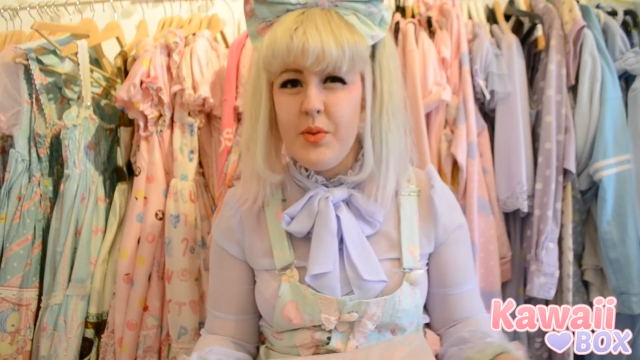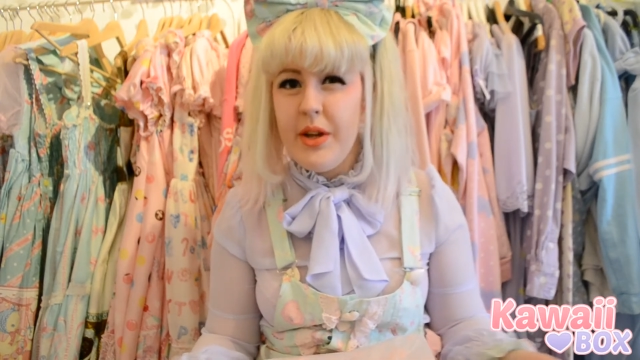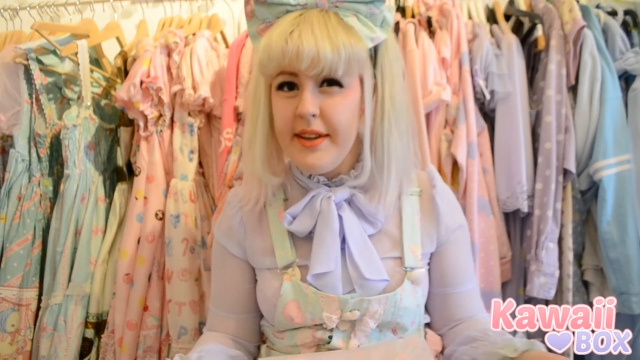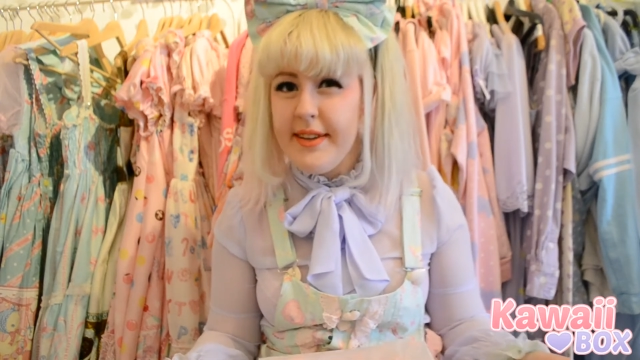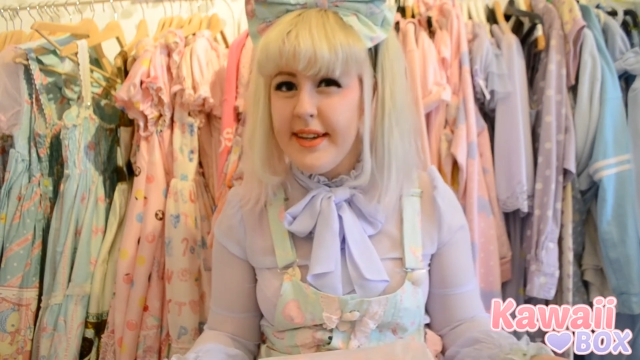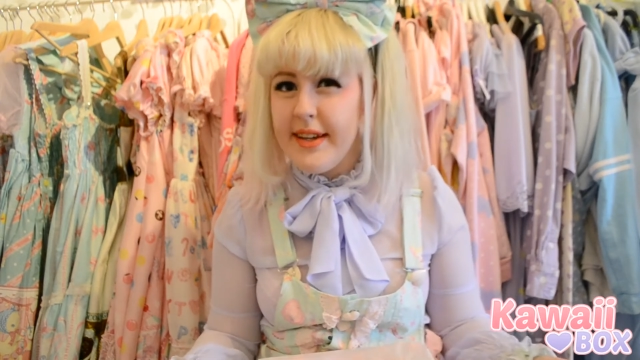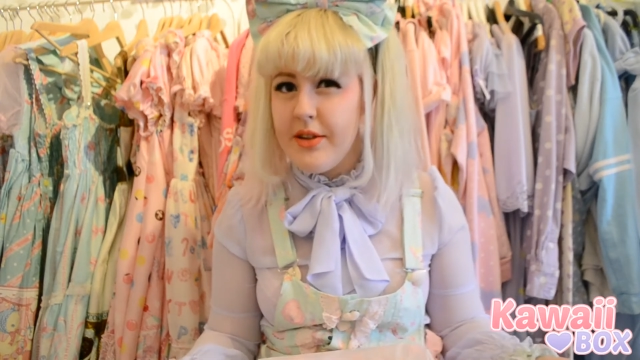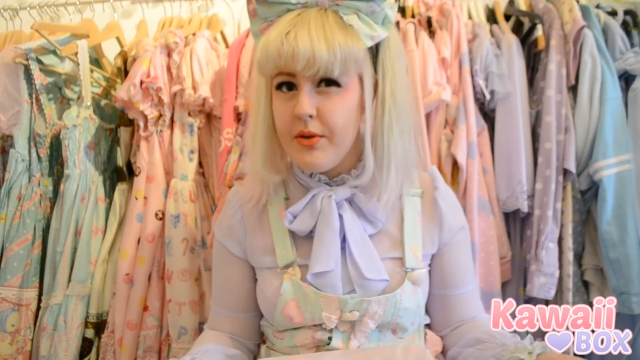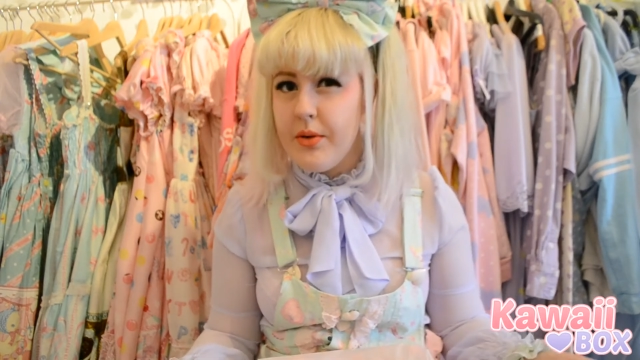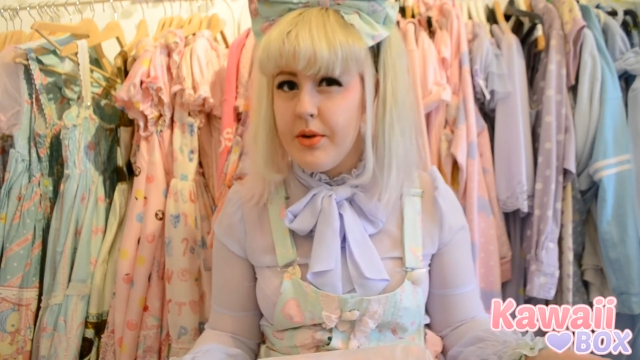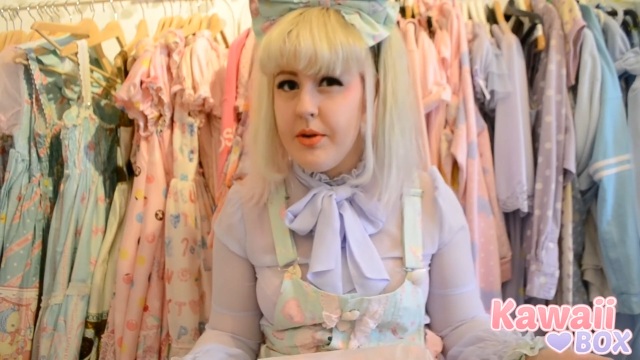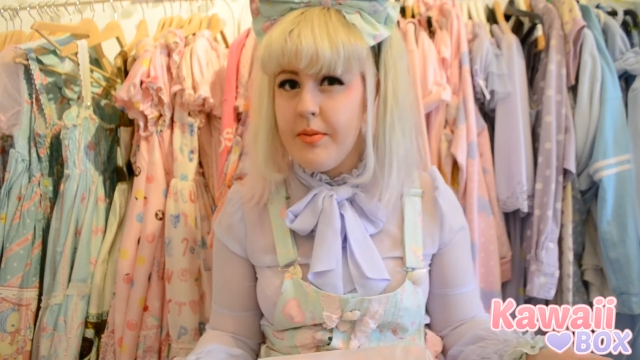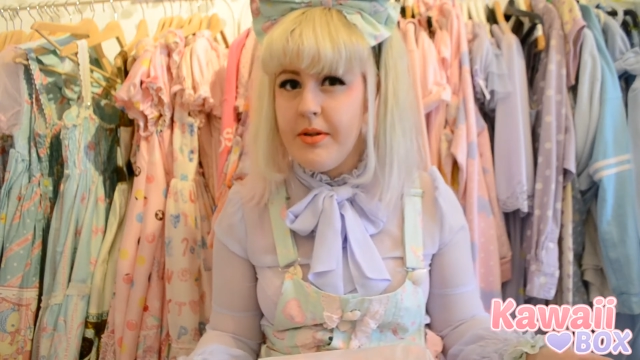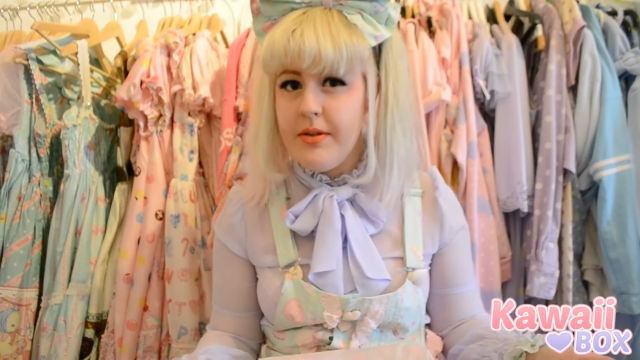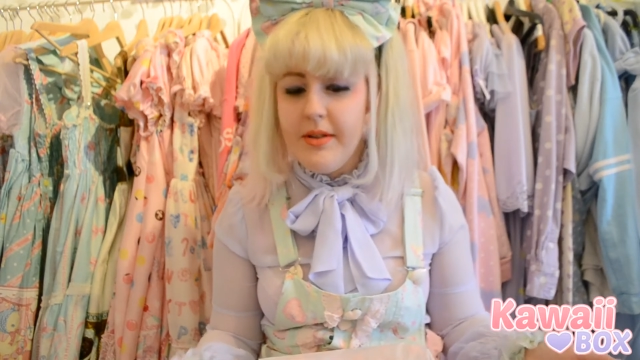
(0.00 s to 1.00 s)
really
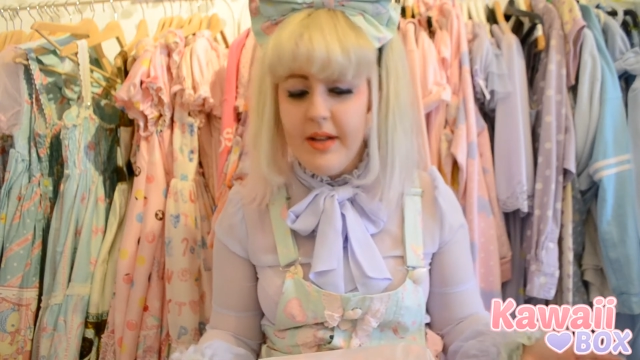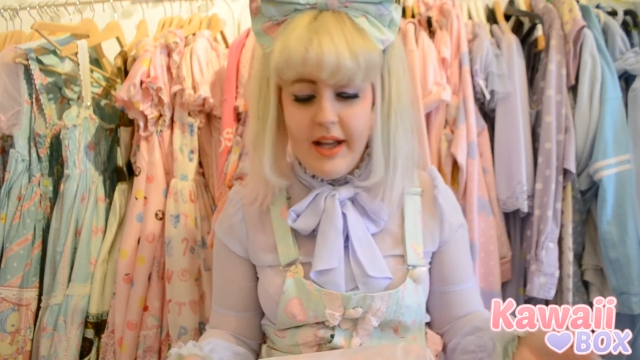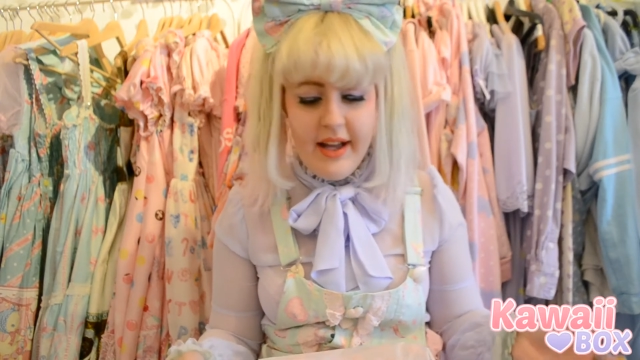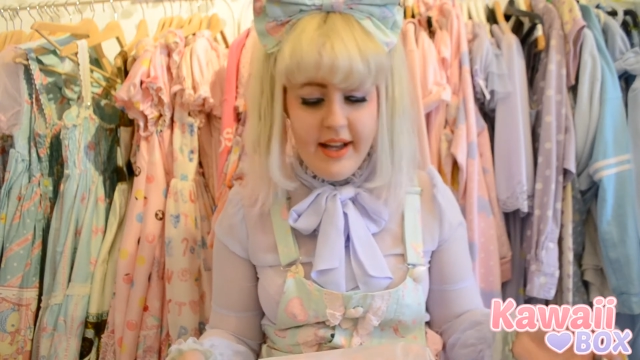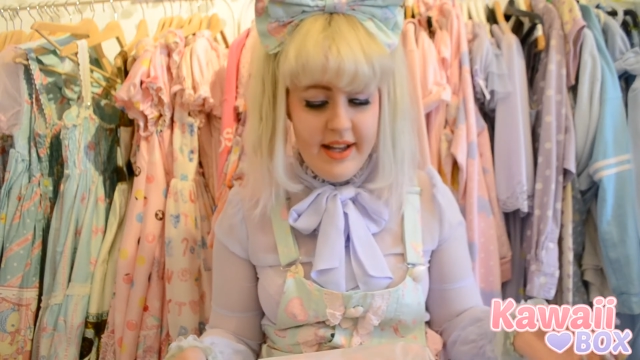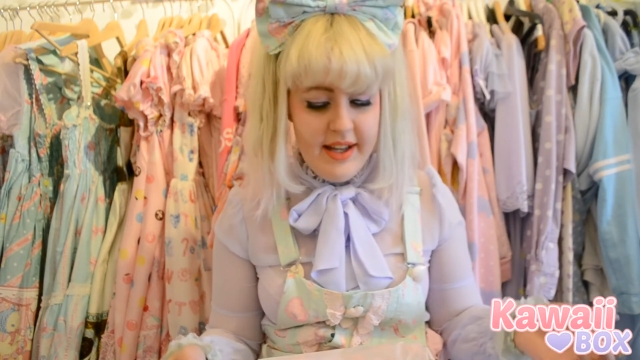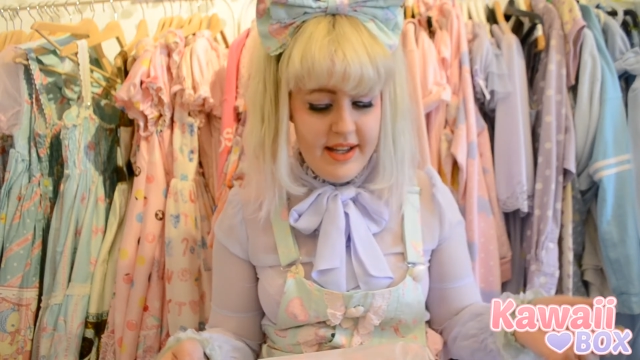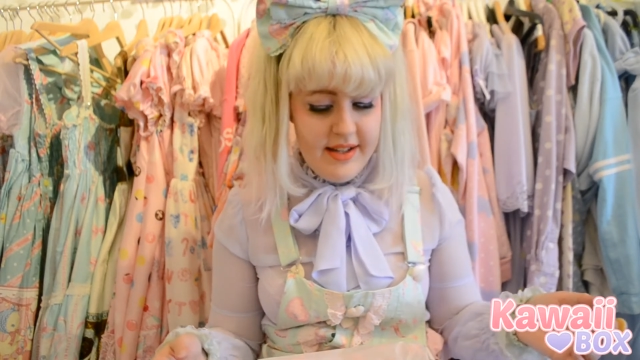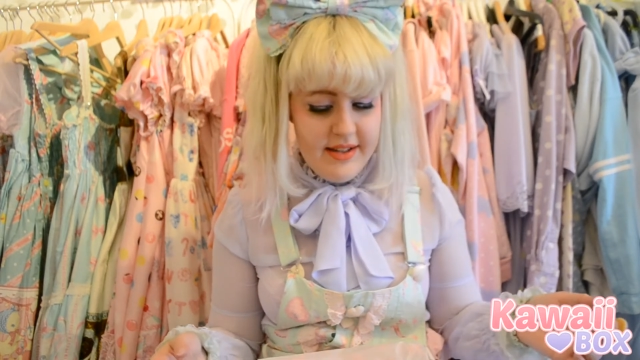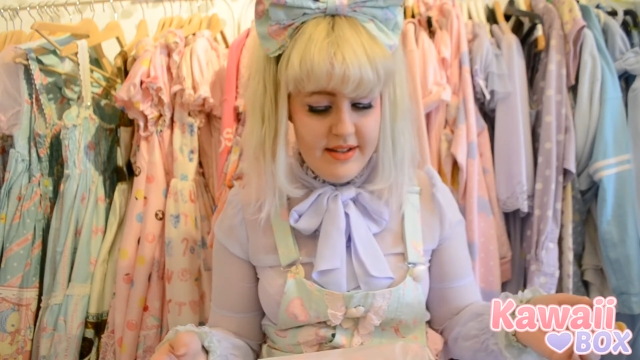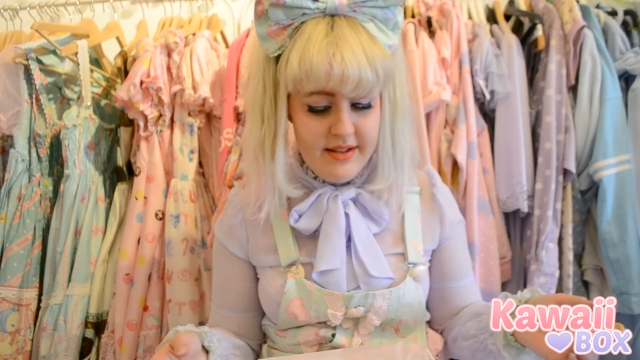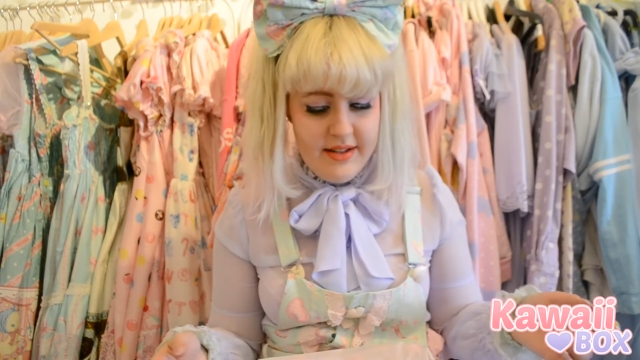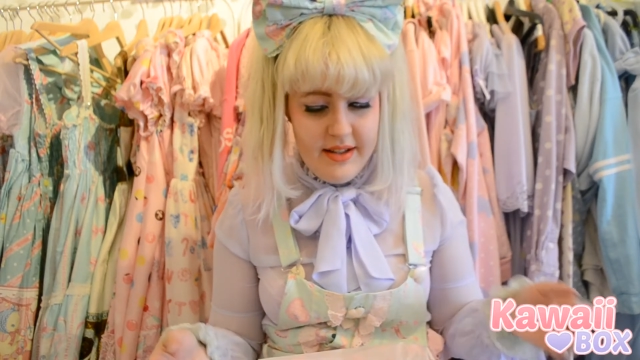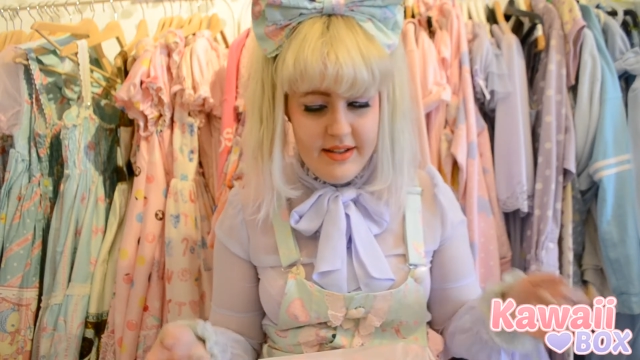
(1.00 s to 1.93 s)
adorable, and